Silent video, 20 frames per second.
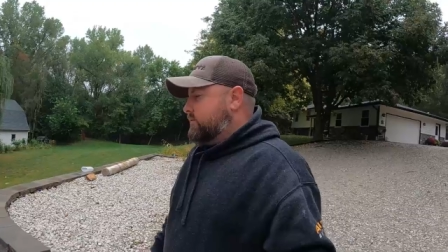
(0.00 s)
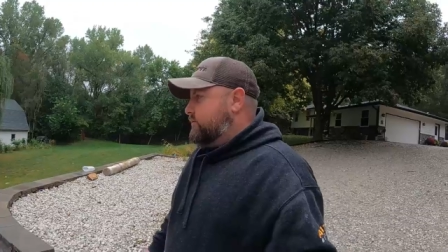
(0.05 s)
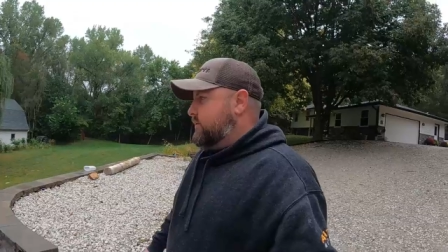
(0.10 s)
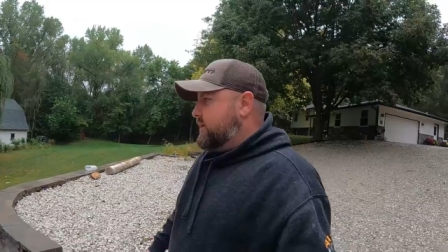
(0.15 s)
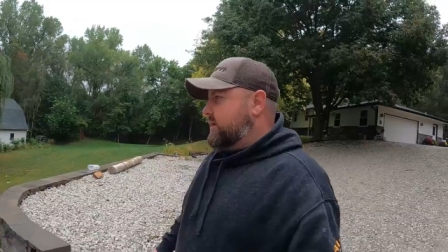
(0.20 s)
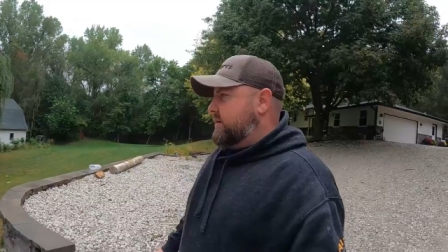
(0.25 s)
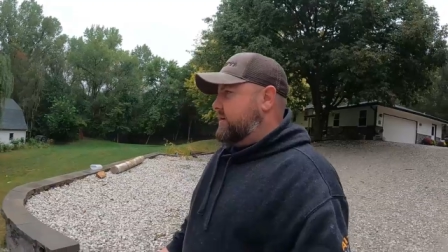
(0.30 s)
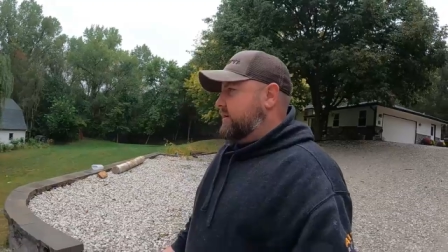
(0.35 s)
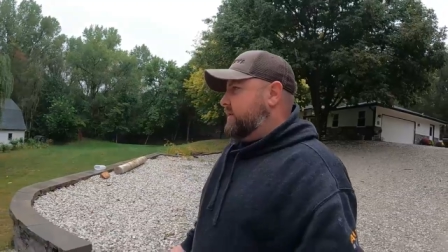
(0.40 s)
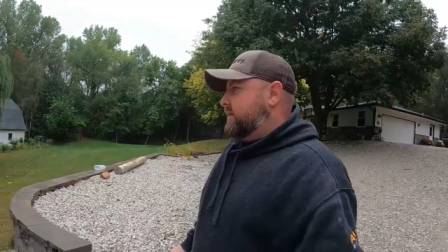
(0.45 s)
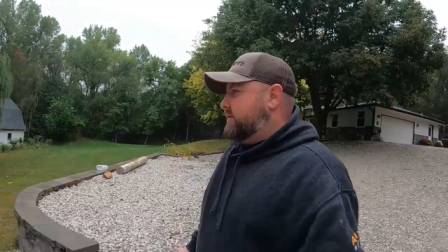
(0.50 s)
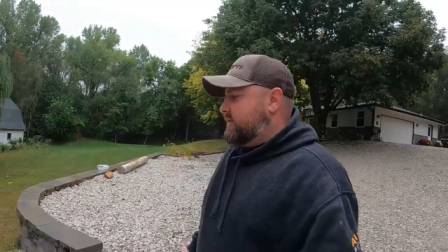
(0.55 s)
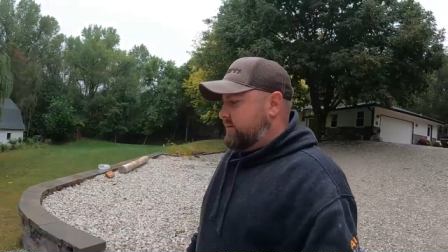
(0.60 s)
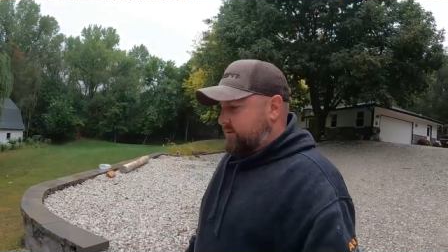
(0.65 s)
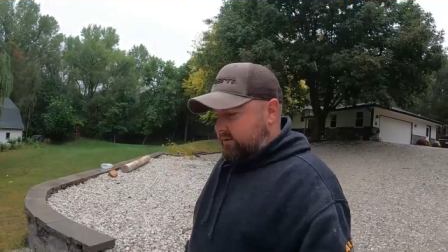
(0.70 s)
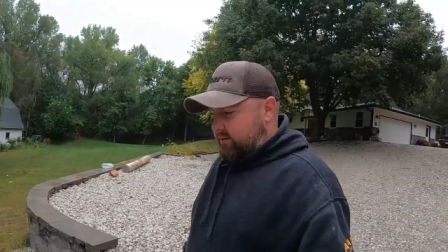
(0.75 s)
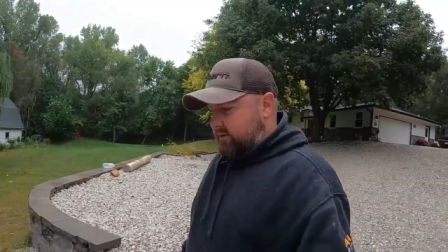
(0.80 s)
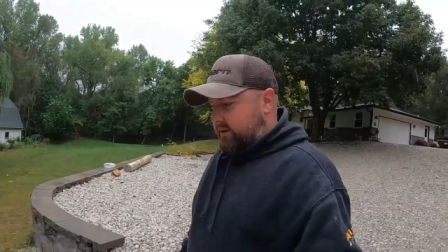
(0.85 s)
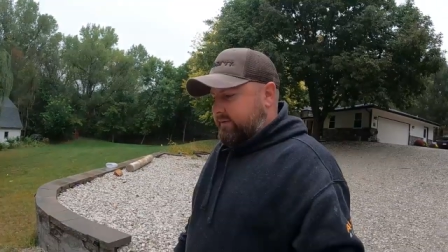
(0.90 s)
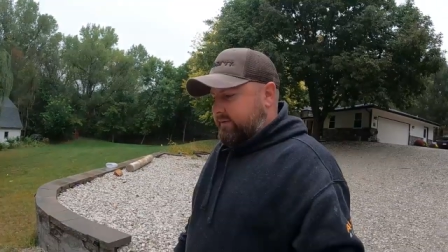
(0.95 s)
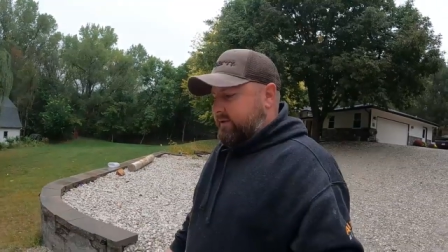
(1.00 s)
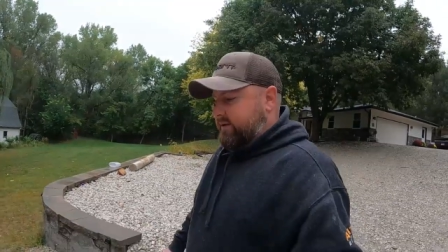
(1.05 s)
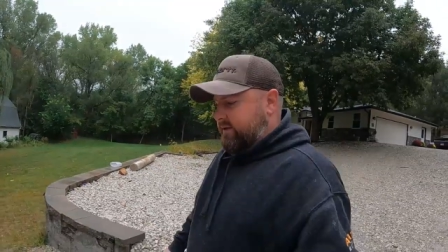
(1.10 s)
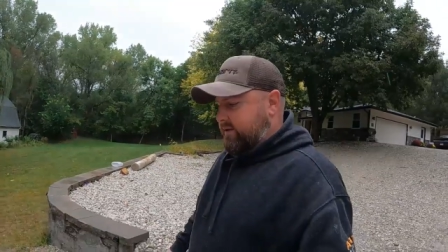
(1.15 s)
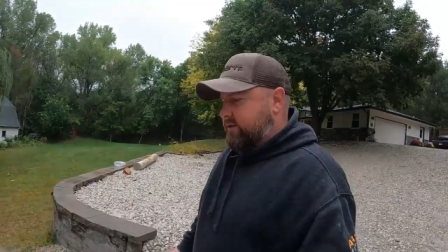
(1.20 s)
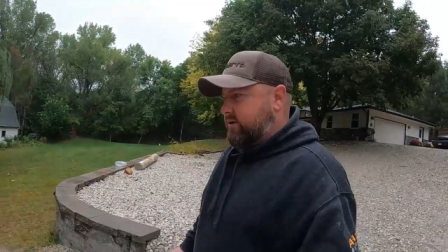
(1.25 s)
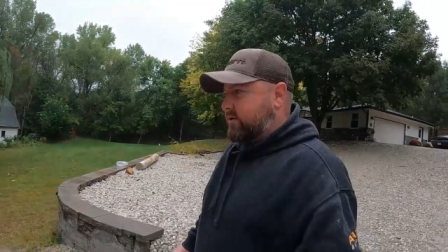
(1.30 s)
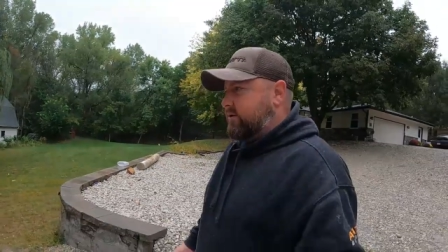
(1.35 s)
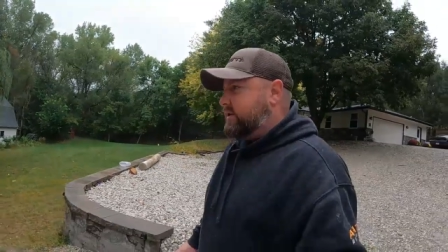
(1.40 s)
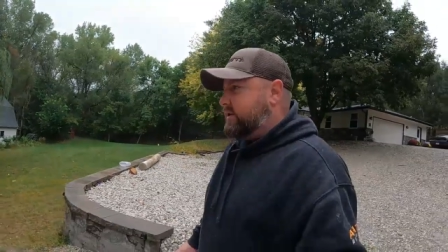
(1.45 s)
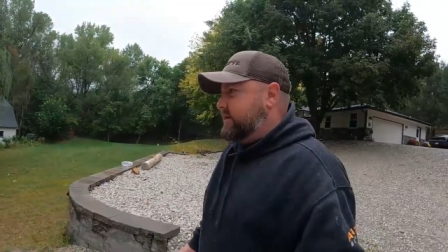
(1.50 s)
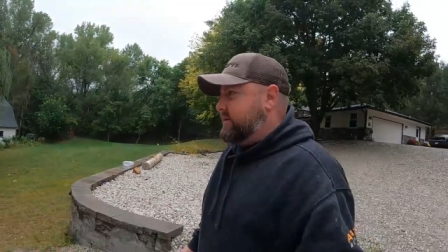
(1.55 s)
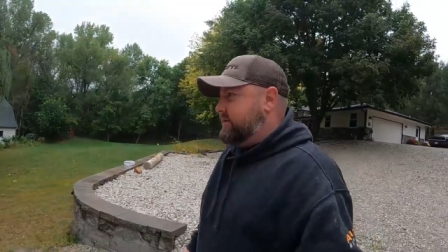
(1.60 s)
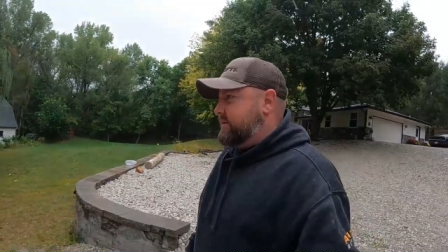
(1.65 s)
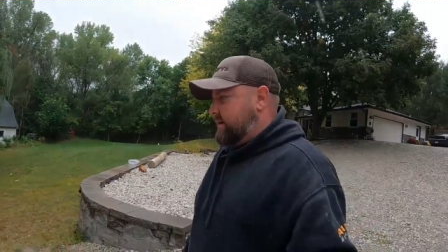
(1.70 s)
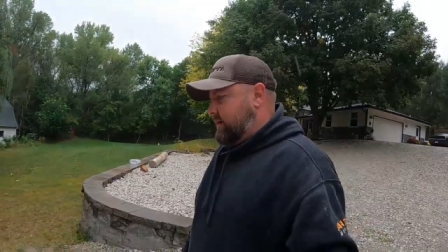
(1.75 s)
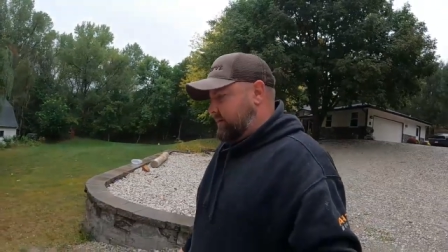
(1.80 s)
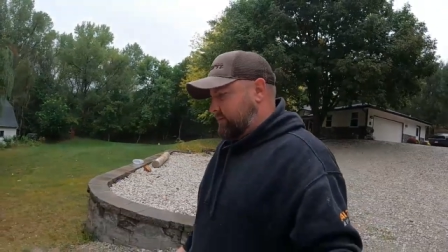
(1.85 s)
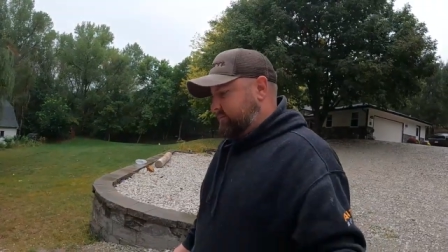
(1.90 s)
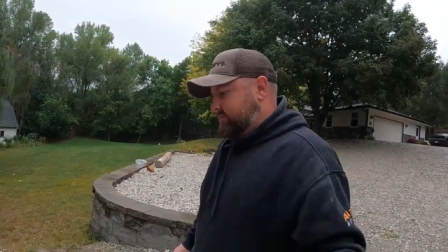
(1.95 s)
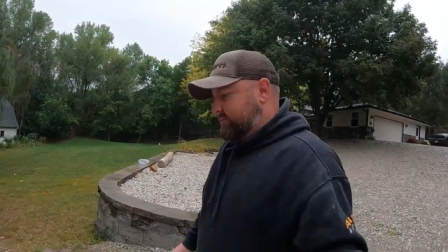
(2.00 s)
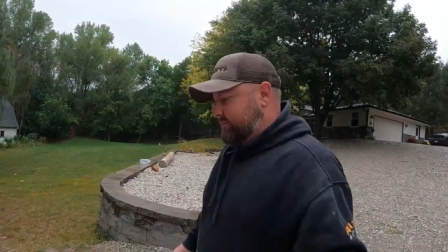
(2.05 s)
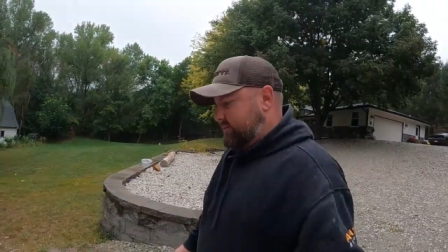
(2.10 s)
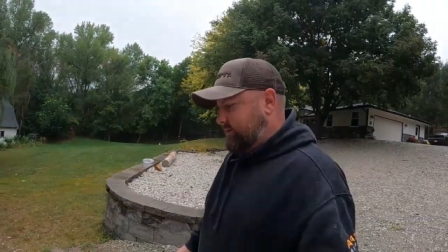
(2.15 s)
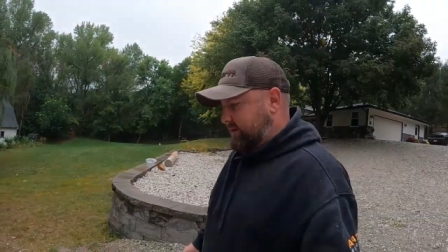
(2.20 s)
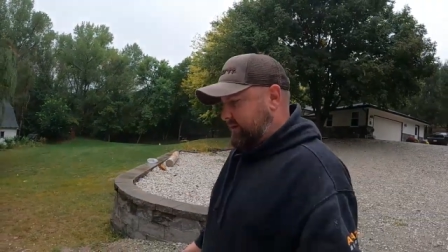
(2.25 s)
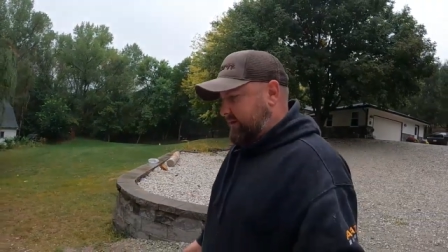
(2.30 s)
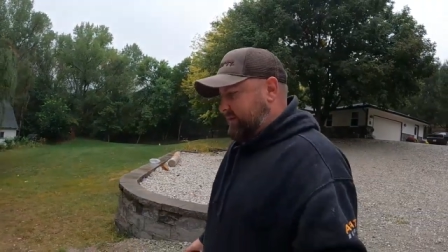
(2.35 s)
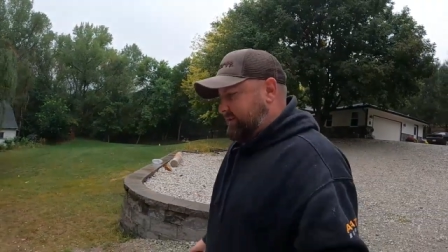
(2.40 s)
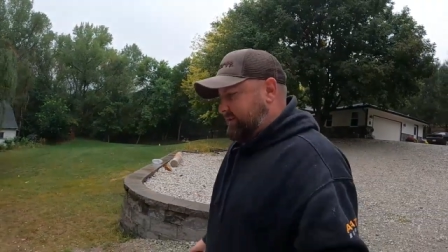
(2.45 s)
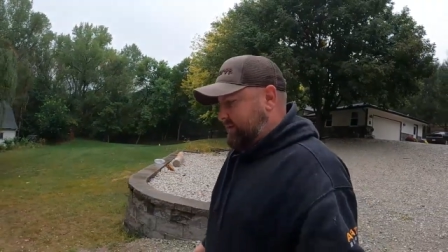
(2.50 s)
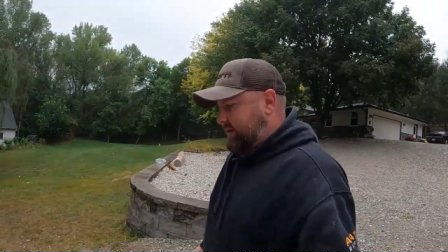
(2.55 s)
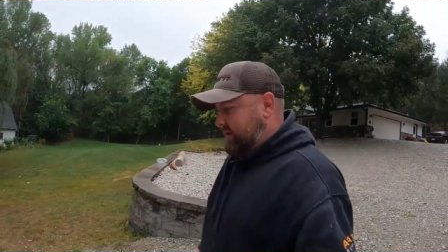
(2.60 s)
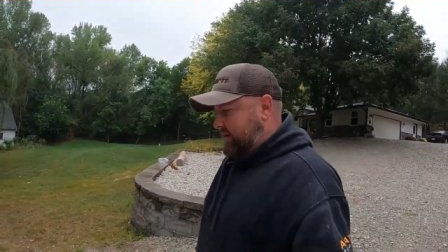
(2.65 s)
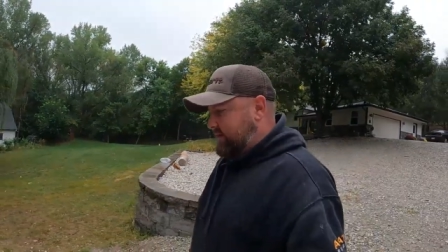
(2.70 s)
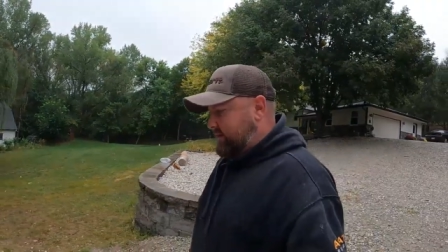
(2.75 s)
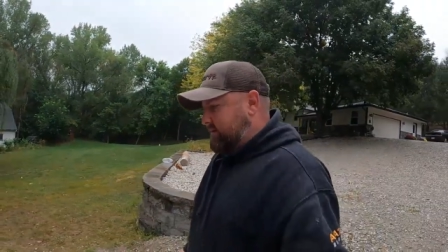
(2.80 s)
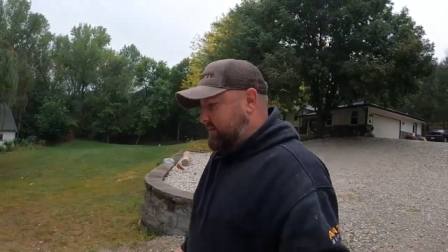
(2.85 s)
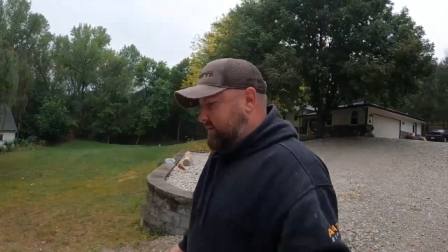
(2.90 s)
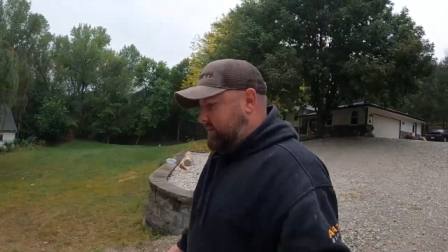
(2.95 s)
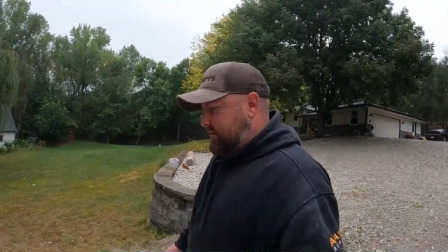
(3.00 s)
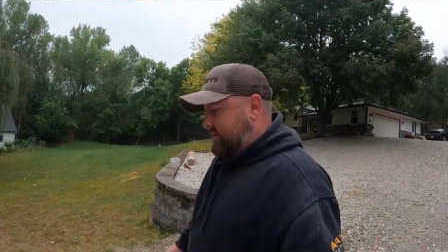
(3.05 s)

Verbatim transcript: we can uh, let these turkeys out because they